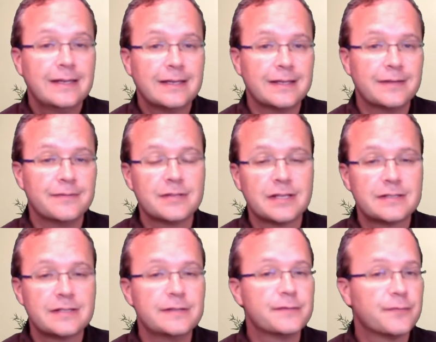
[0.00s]
gives us
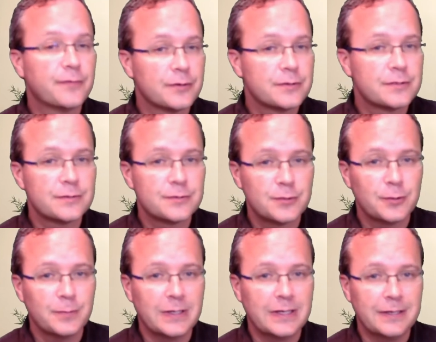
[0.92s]
his first
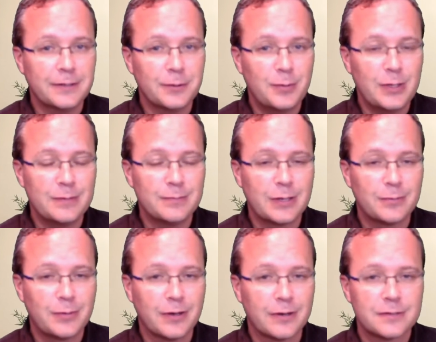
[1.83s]
sermon here at Piedmont
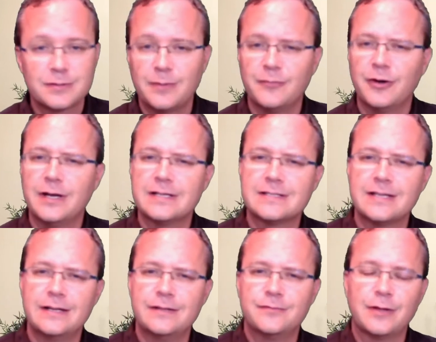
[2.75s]
Park, so I'm very
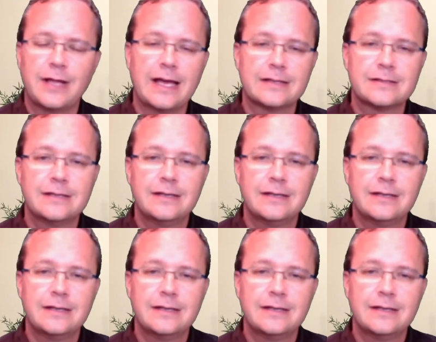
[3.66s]
excited for that.